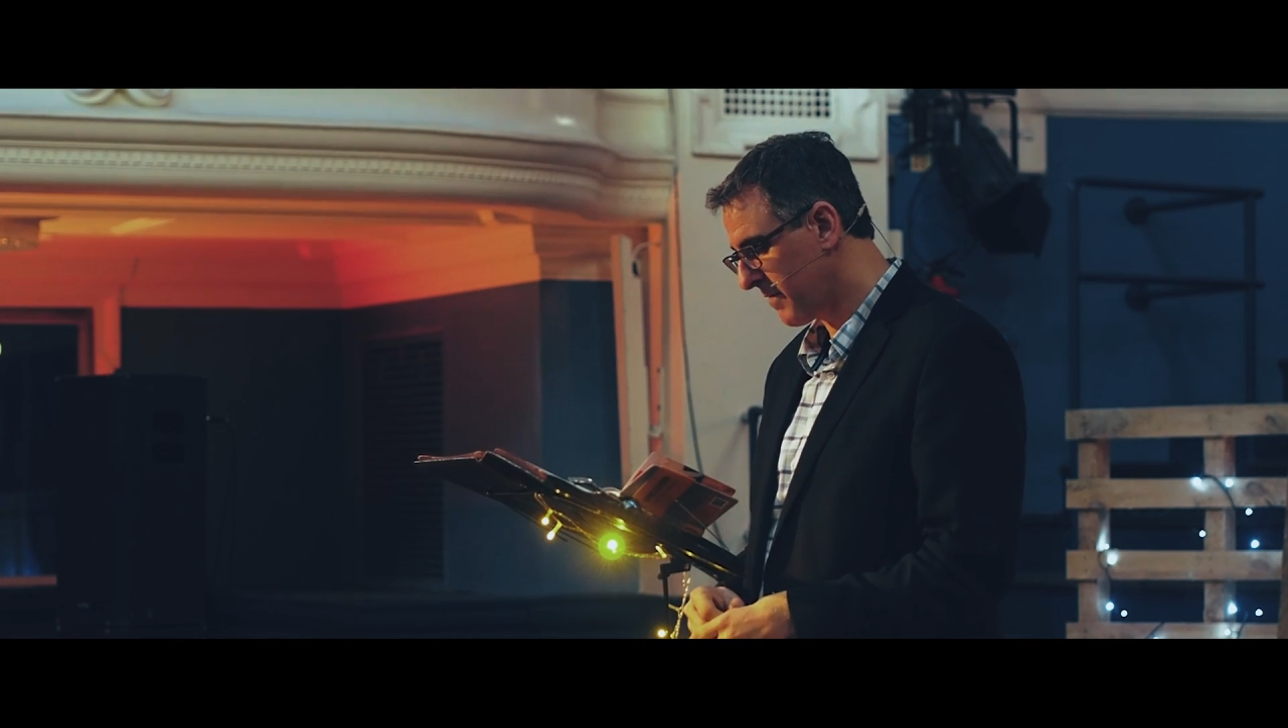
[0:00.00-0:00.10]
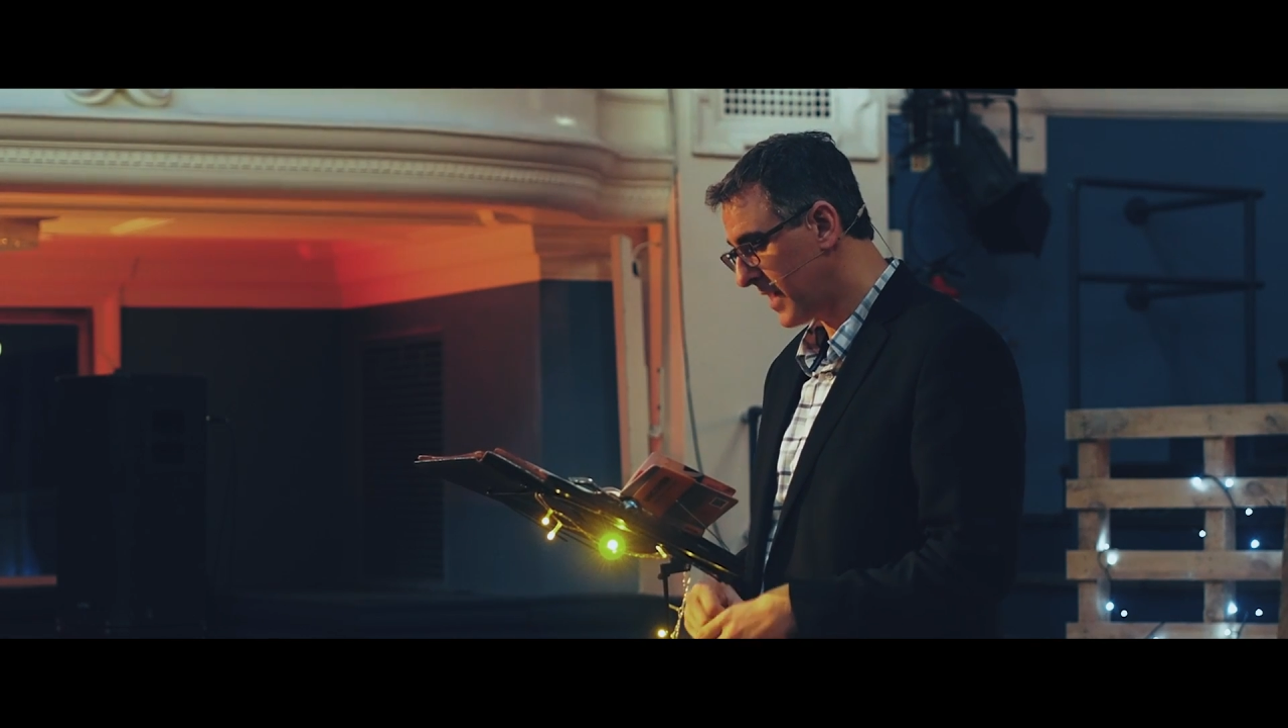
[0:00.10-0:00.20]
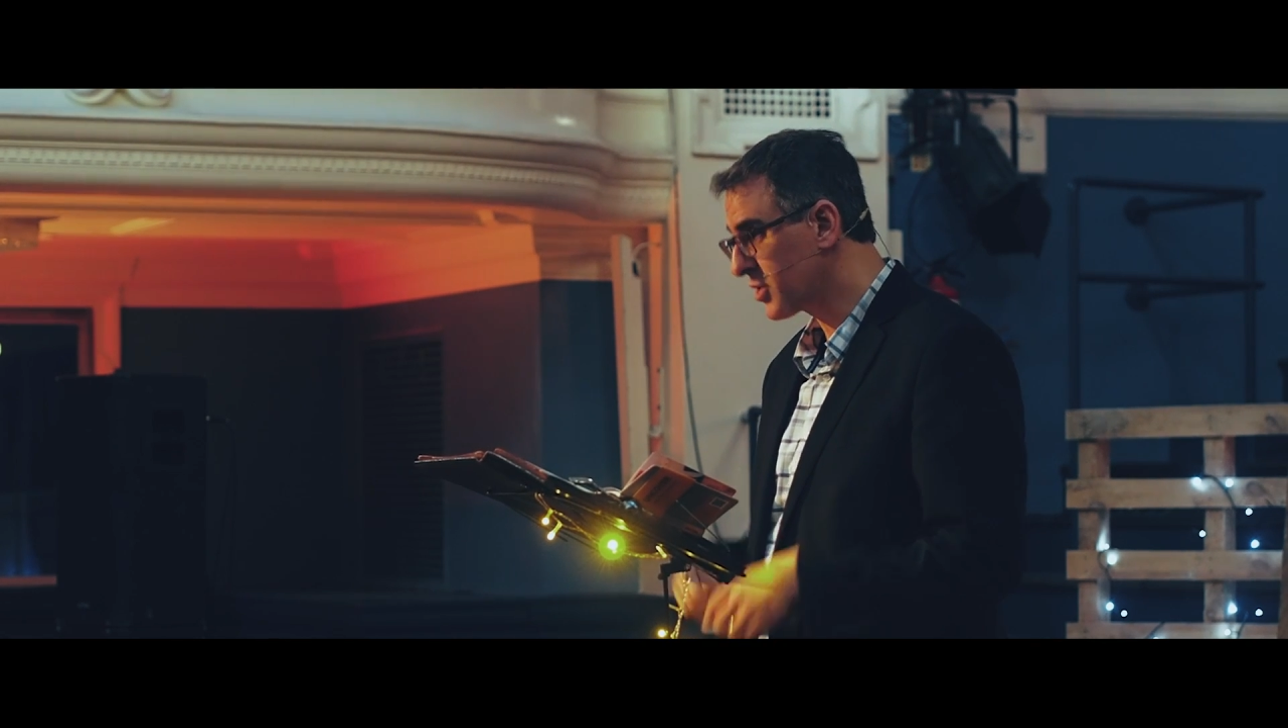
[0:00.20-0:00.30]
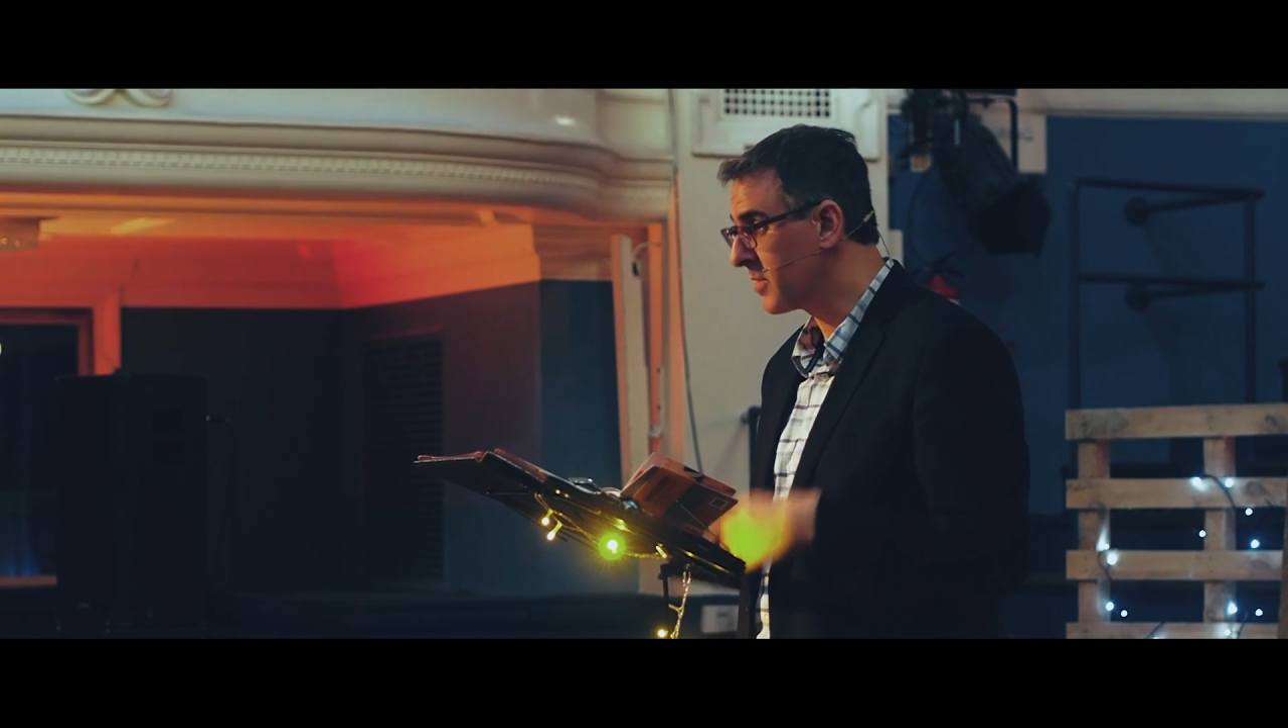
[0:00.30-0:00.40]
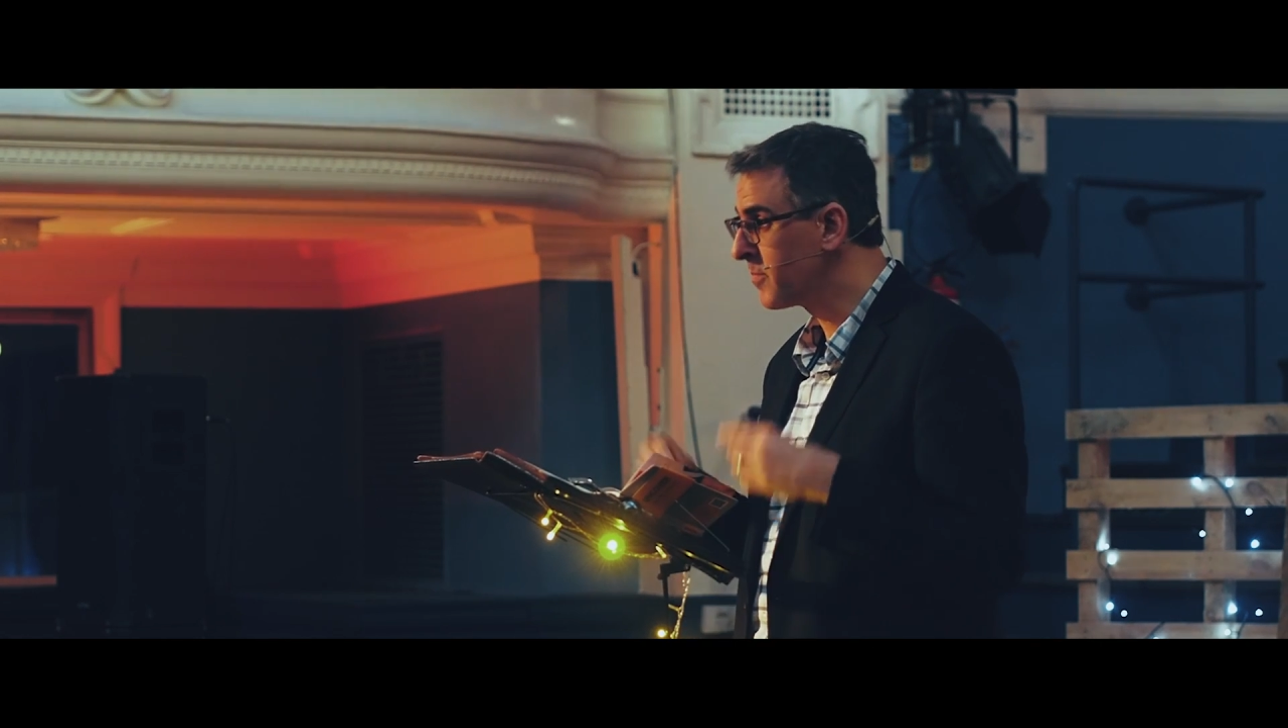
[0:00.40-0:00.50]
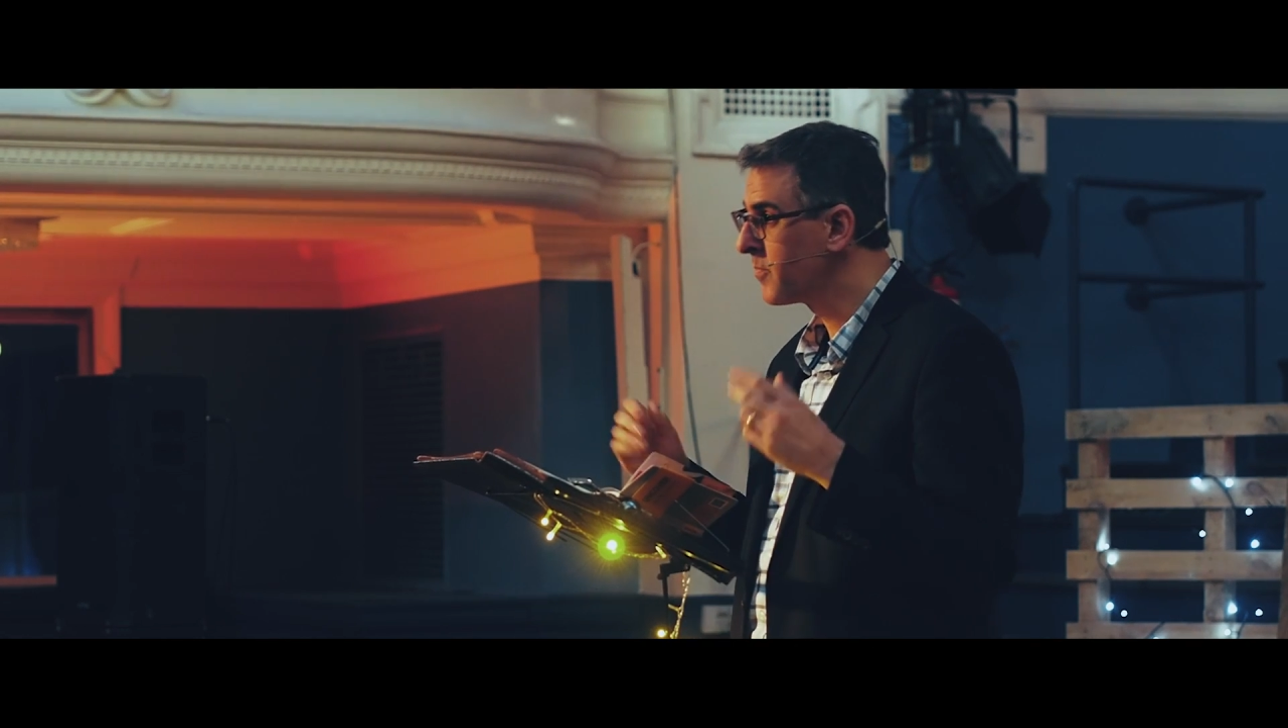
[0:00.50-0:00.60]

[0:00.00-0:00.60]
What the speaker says: fashion,